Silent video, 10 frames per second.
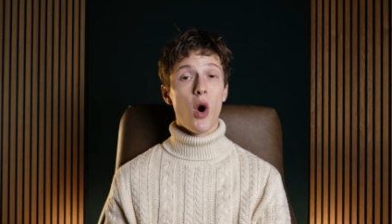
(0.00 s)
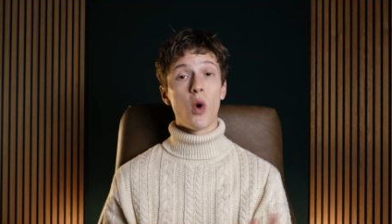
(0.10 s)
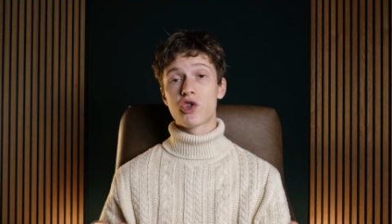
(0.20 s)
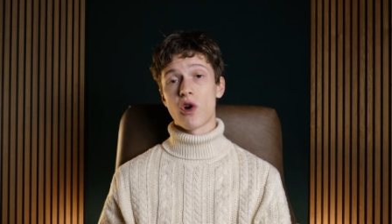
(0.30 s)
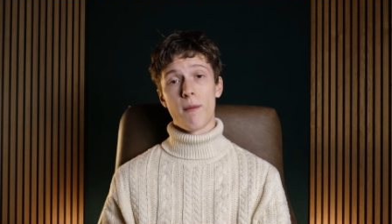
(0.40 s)

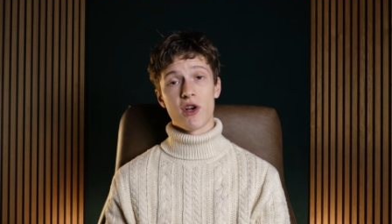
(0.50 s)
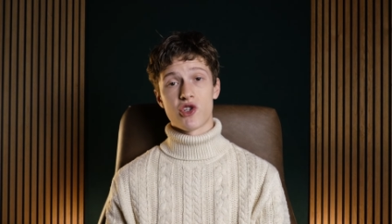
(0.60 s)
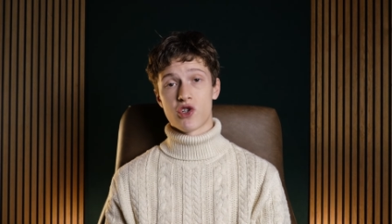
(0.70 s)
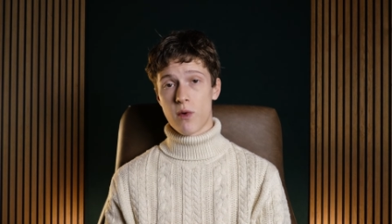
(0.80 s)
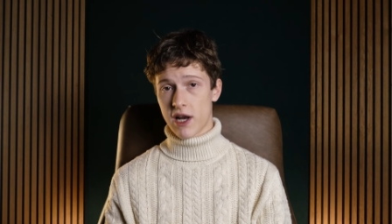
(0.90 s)
Also, I
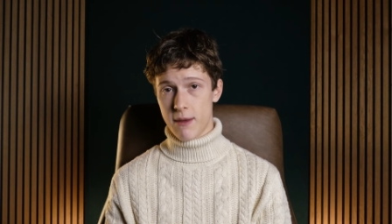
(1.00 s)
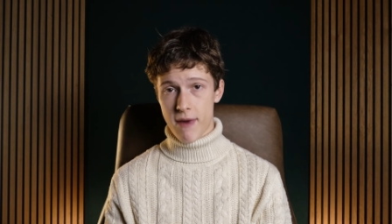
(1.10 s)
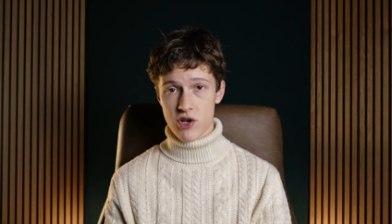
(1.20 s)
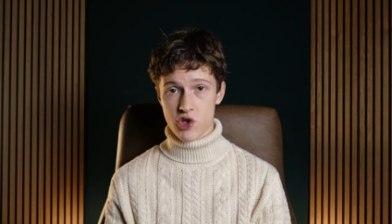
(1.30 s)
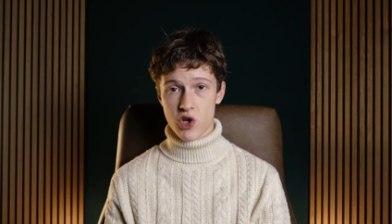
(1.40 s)
must just quickly
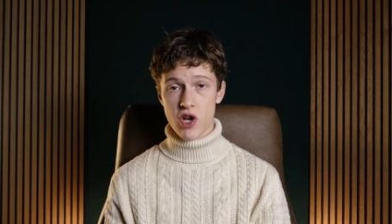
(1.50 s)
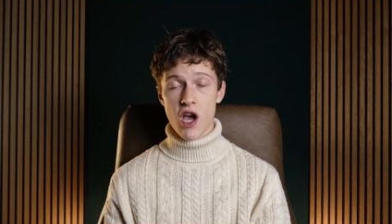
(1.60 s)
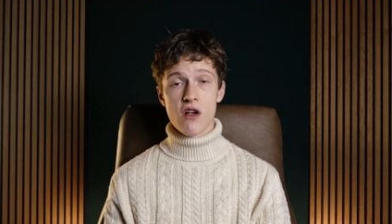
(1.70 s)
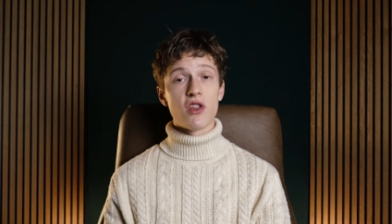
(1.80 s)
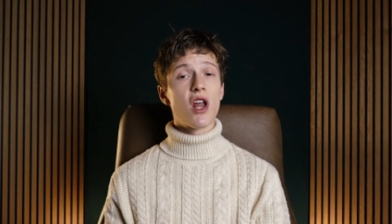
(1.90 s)
mention,
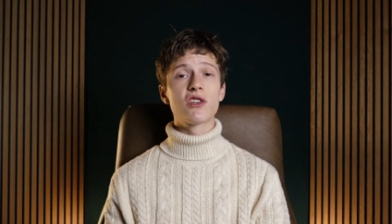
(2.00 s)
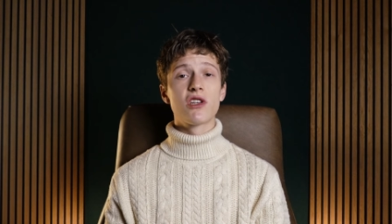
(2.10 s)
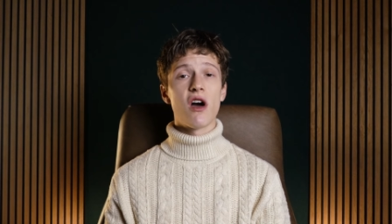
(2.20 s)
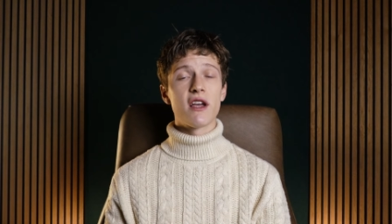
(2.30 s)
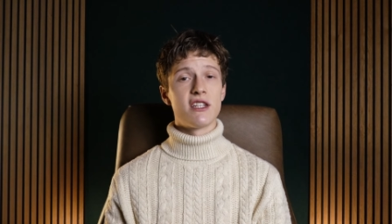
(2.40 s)
the lug
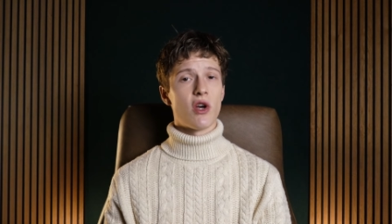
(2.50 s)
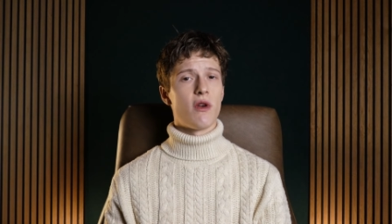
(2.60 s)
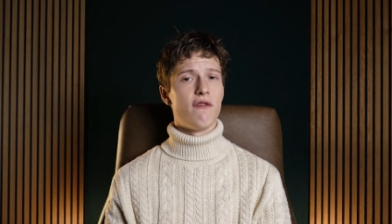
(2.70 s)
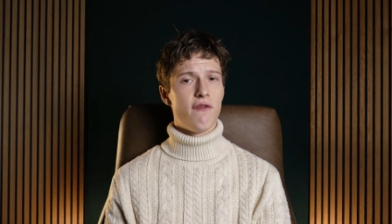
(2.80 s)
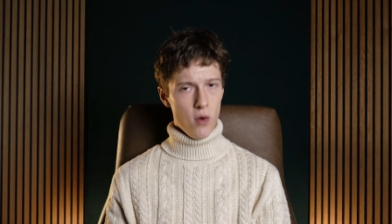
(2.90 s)
to lug is
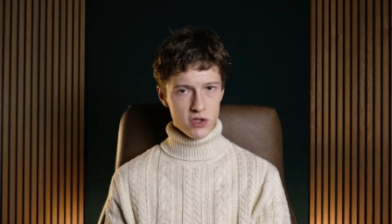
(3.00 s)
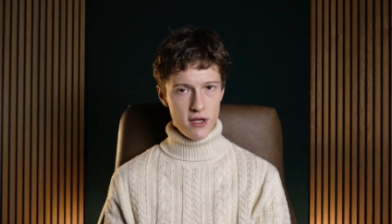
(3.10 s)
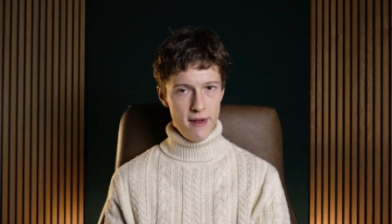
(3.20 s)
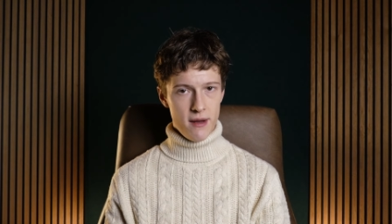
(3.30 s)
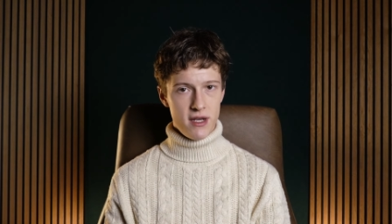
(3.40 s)
only
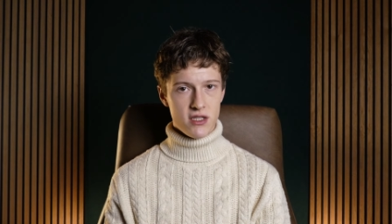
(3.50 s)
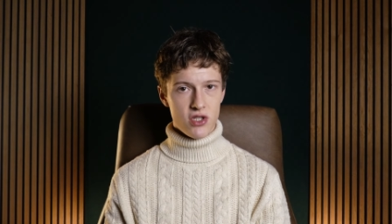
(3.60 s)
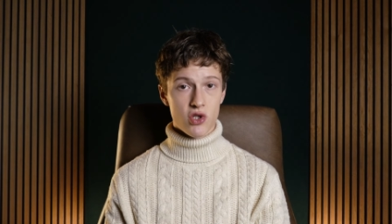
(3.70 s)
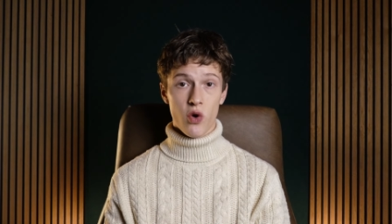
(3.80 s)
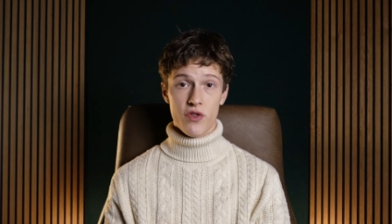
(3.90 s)

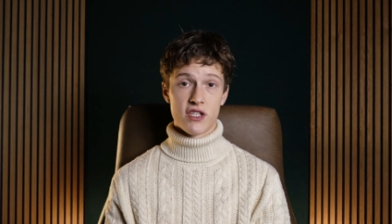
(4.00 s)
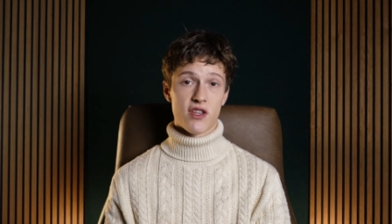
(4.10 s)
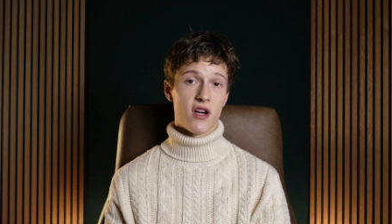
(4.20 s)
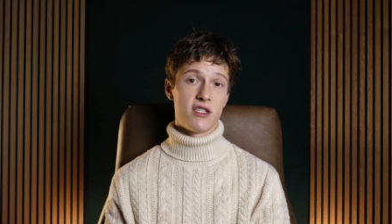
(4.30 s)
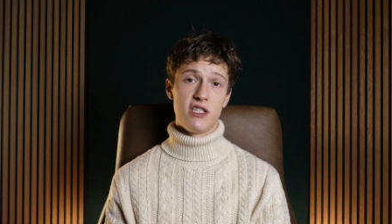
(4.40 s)
40mm on
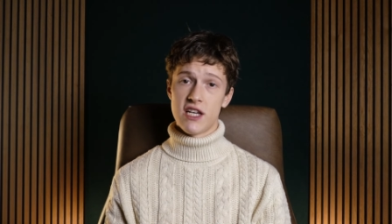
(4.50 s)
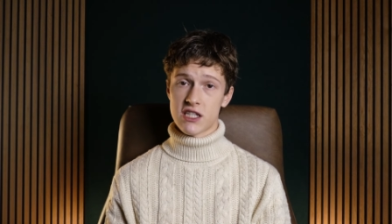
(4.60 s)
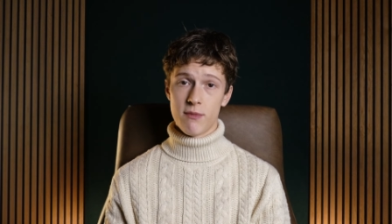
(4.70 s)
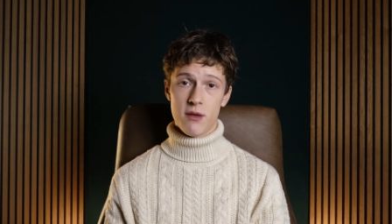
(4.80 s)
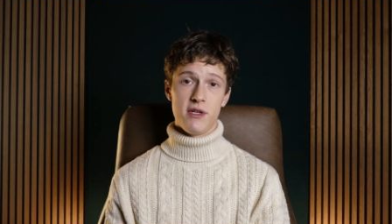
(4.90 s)
this
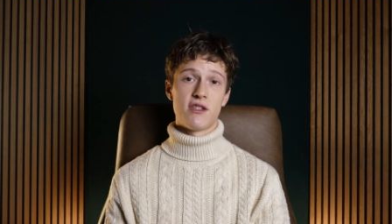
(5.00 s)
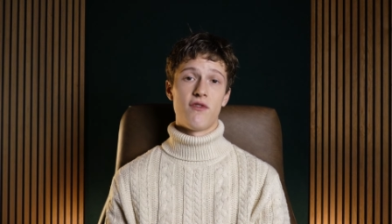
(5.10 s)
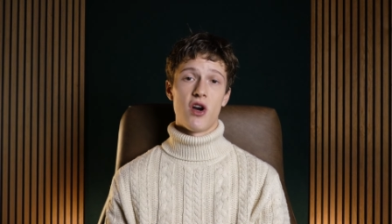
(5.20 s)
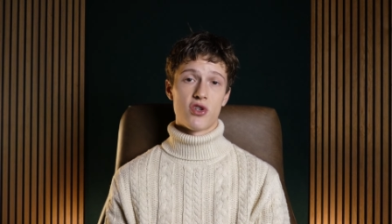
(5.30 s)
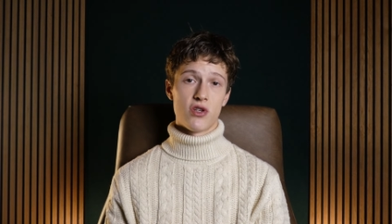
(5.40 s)

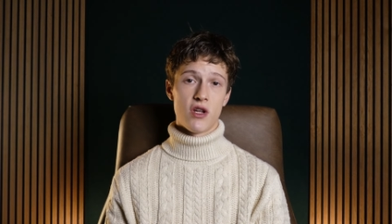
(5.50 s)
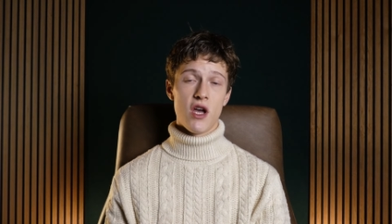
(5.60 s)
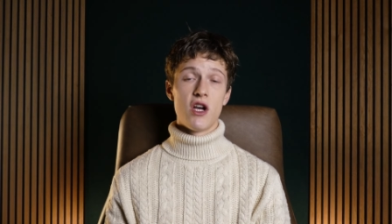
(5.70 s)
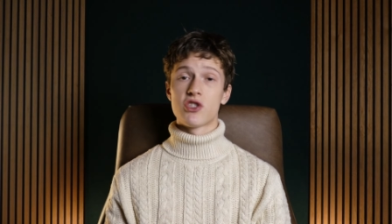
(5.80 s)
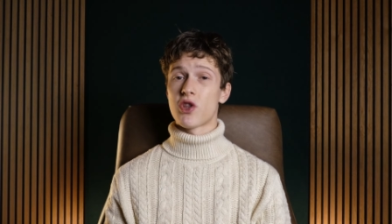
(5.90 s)
36mm version,
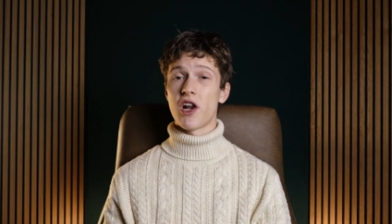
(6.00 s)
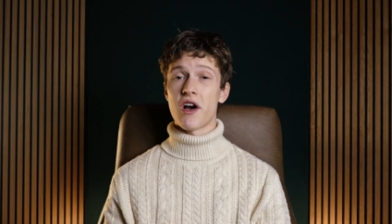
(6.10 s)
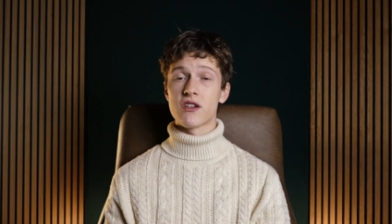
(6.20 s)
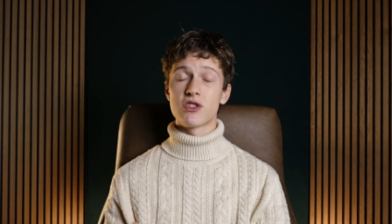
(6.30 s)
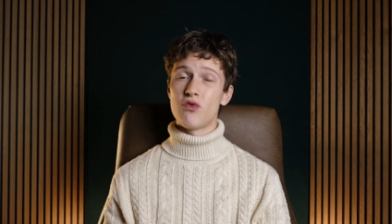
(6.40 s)
so the
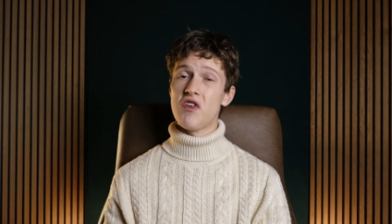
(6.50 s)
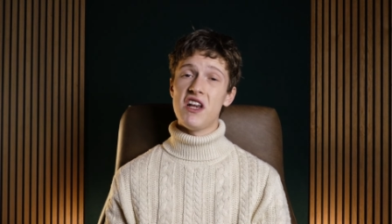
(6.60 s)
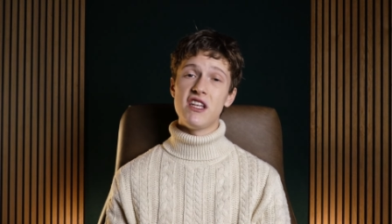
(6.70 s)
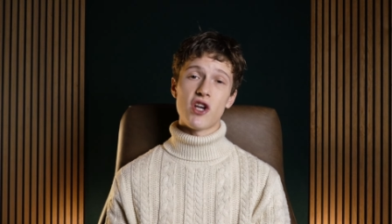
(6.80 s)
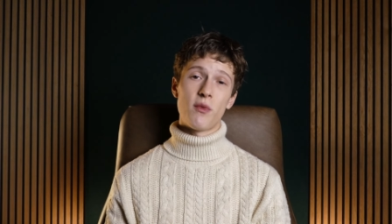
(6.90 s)
lugs
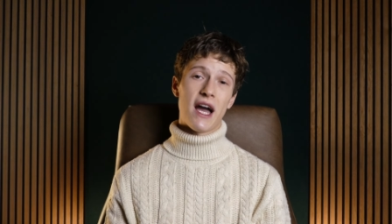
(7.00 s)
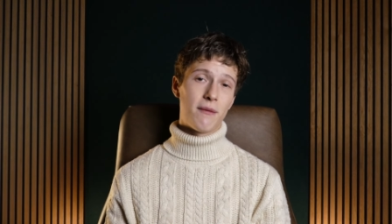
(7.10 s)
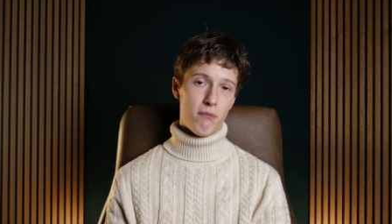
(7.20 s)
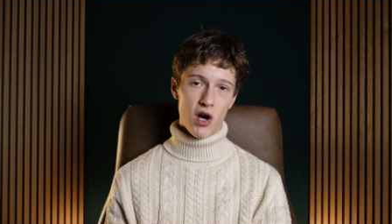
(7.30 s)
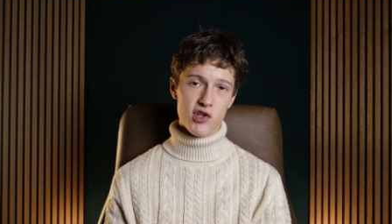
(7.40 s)
really don't
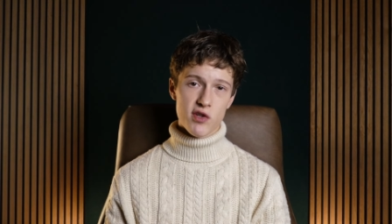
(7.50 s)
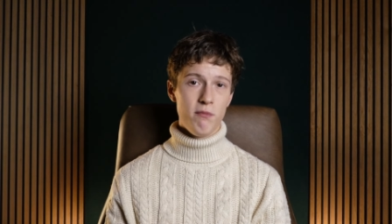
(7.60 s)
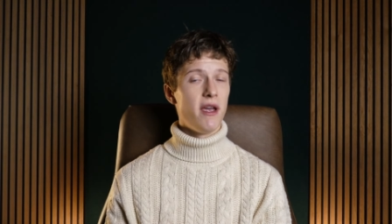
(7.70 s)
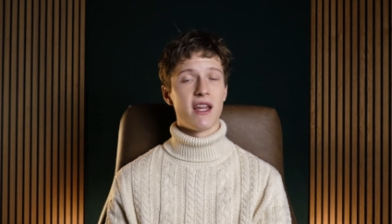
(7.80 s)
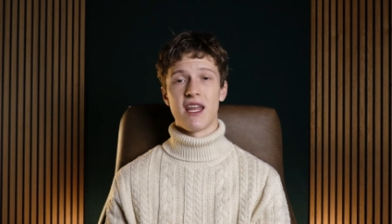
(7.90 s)
add much
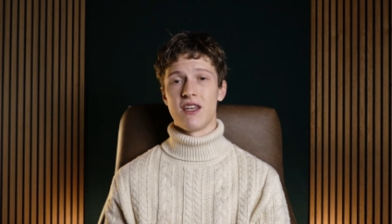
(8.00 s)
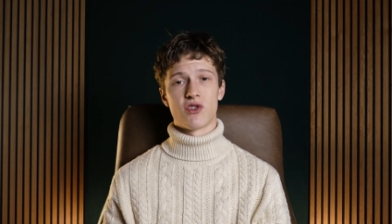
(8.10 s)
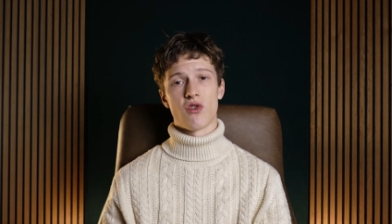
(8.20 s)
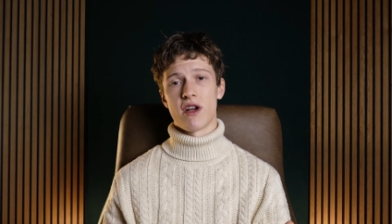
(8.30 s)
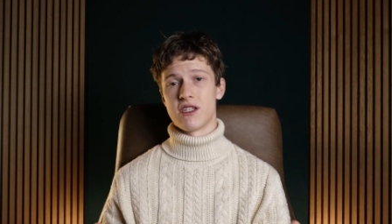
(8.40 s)
being an
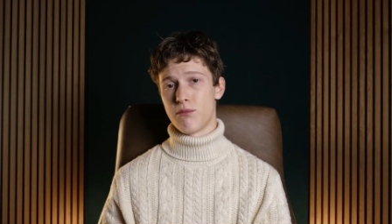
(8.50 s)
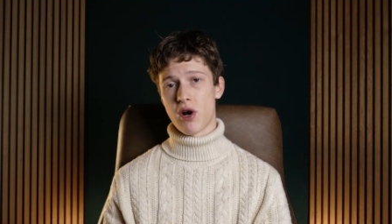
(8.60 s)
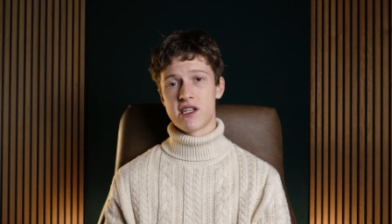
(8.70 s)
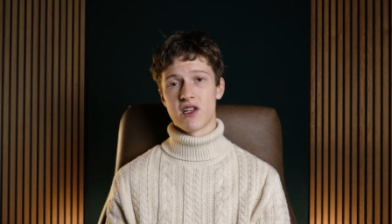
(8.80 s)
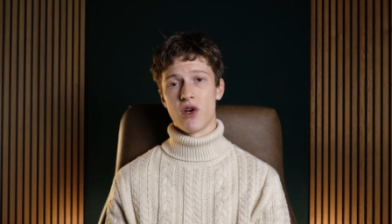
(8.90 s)
integrated
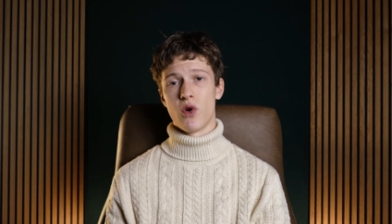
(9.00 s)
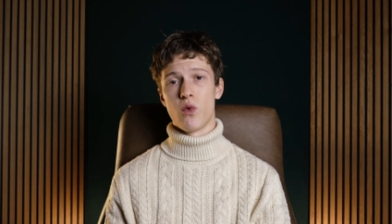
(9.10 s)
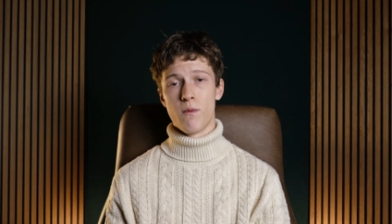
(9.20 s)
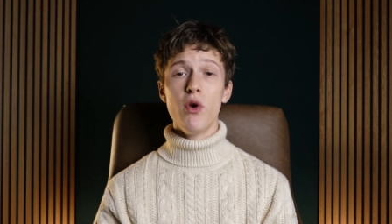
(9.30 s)
bracelet and all.